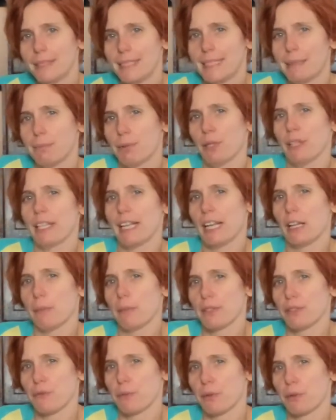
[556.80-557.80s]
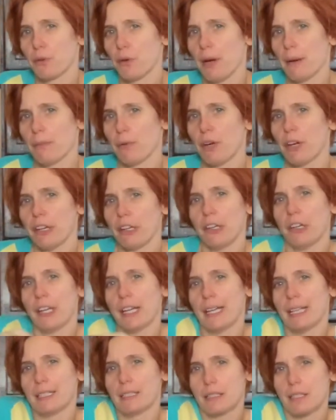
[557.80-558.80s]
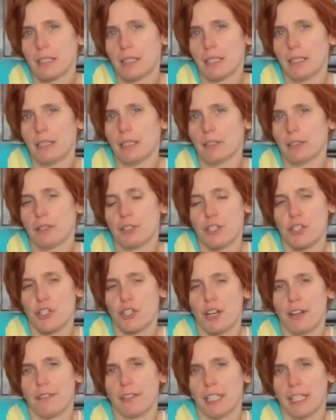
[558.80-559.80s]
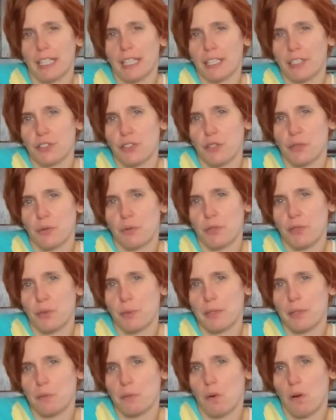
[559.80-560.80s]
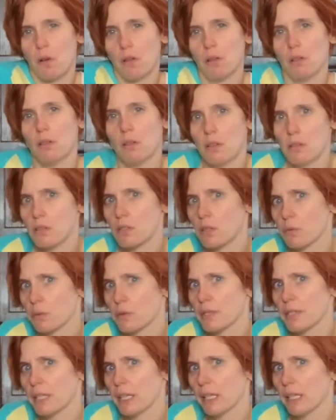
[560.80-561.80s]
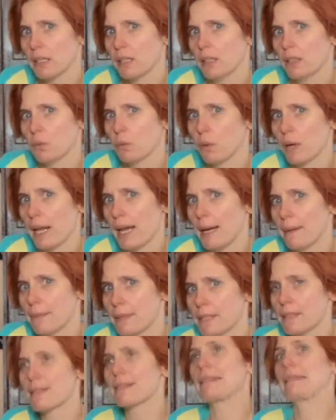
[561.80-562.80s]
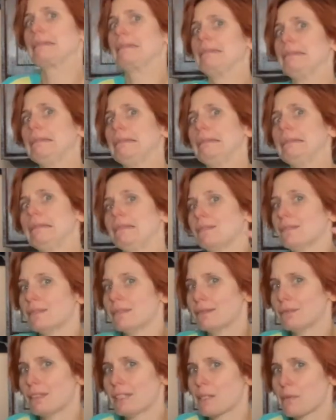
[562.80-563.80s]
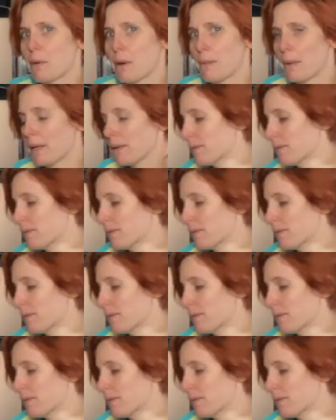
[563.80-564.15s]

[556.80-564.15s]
pulling elements from the graham cracker and shoving it into the Swiss roll. So we'll see what happens. Oh, experiment.